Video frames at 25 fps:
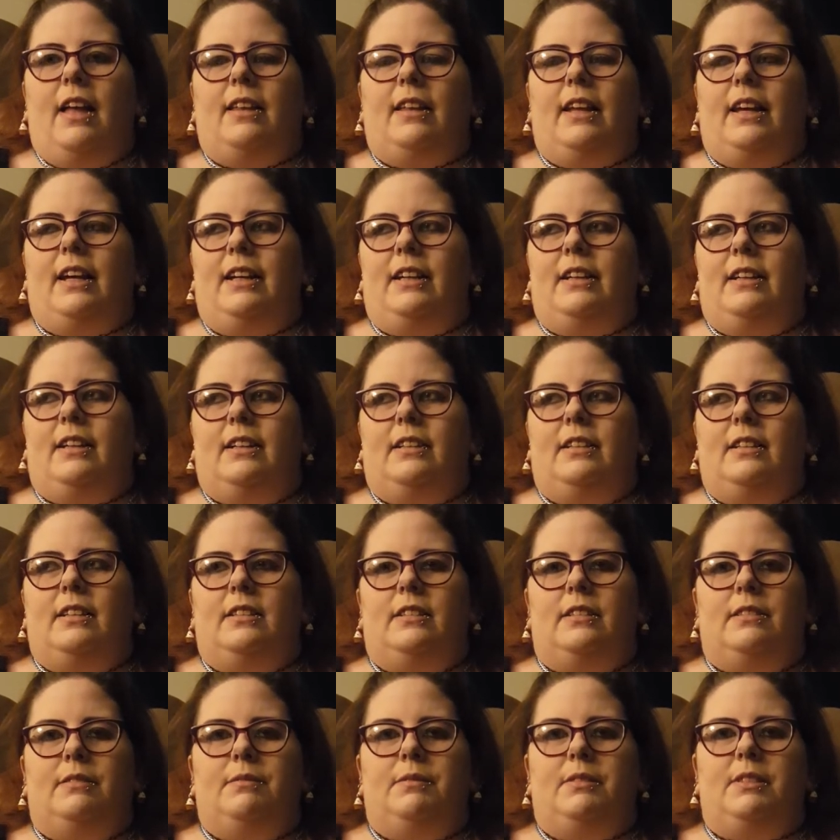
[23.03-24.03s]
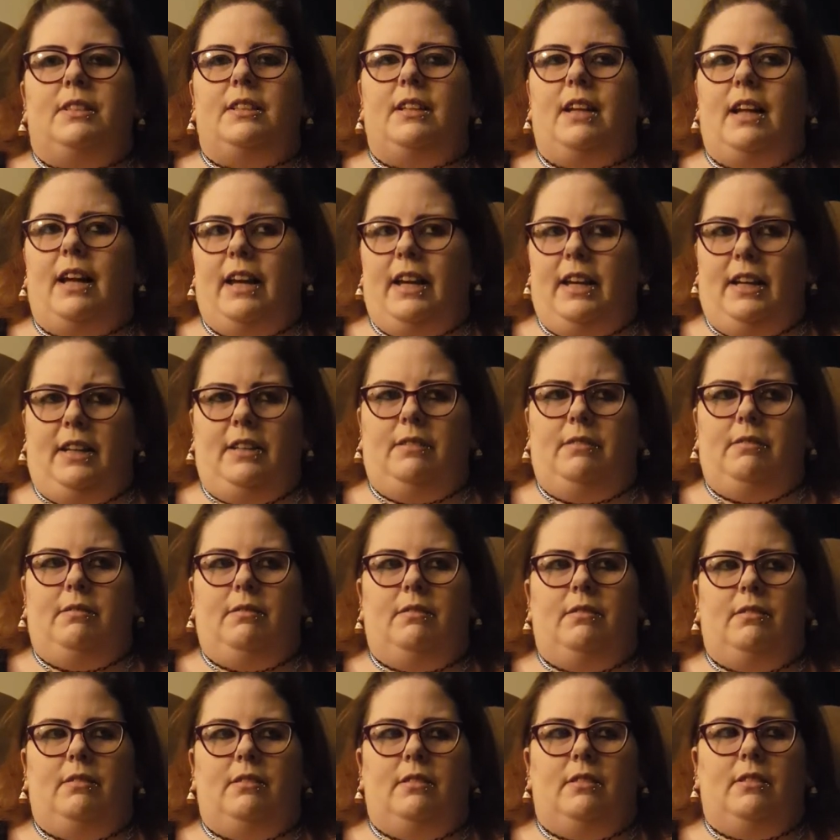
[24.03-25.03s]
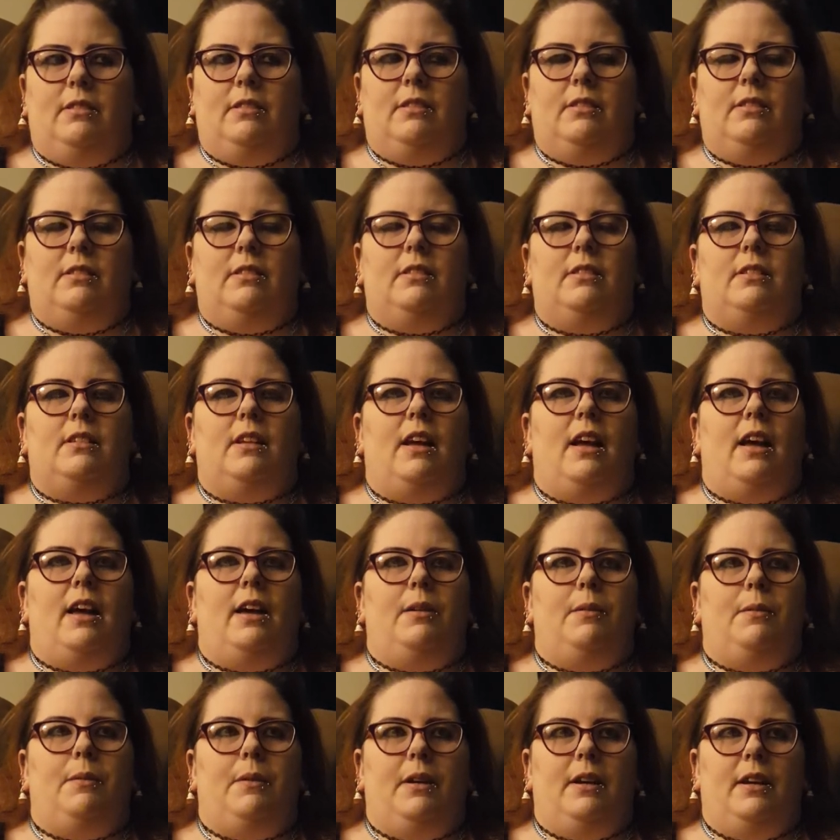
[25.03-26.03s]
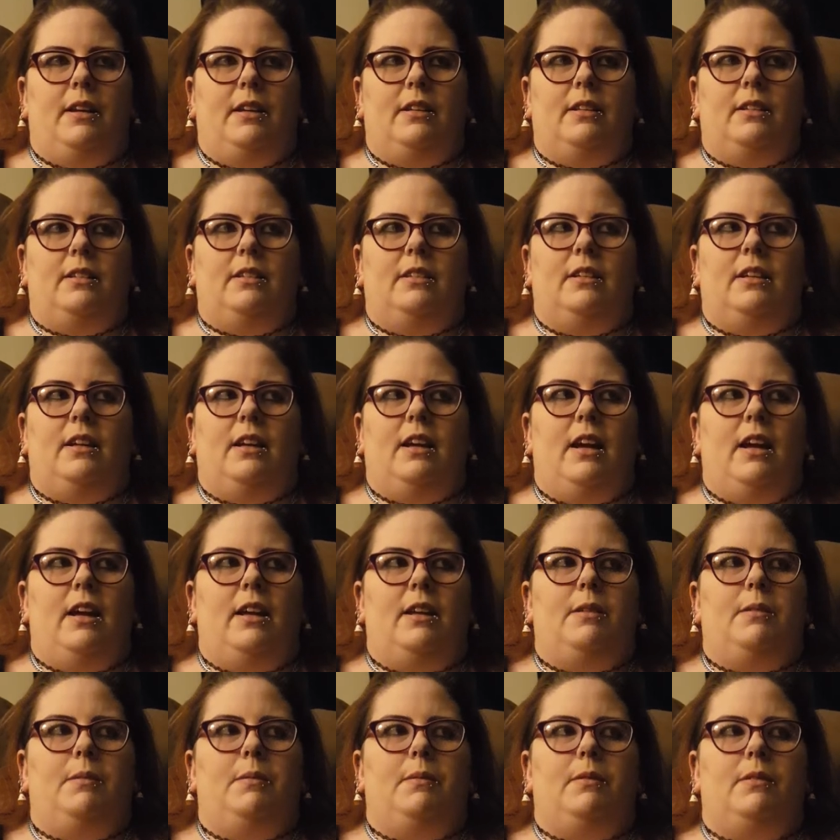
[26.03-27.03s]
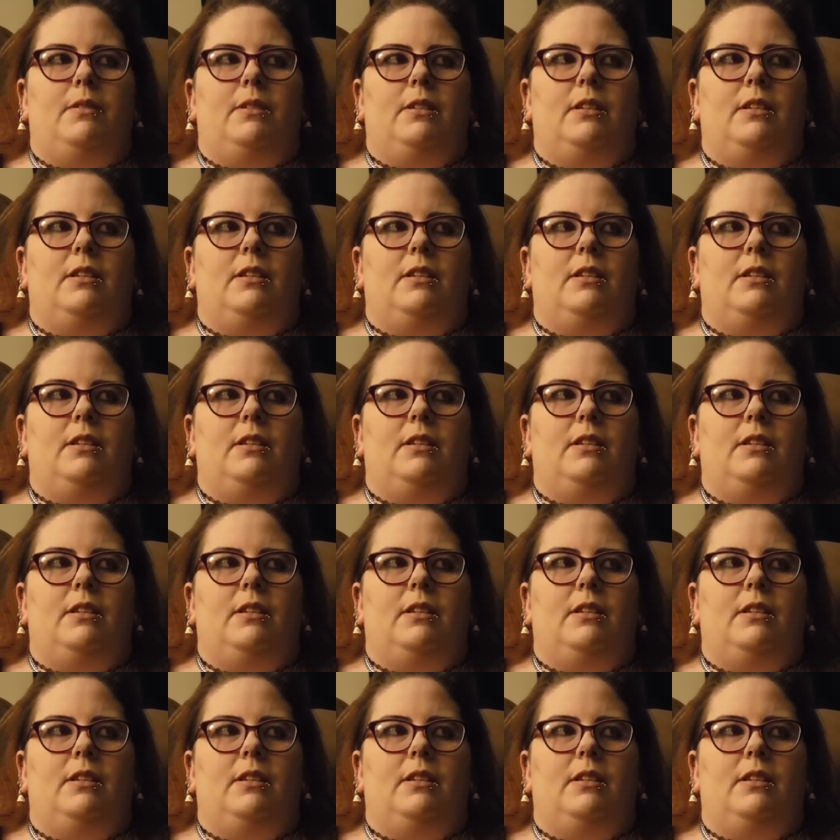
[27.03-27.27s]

Like tonight I went and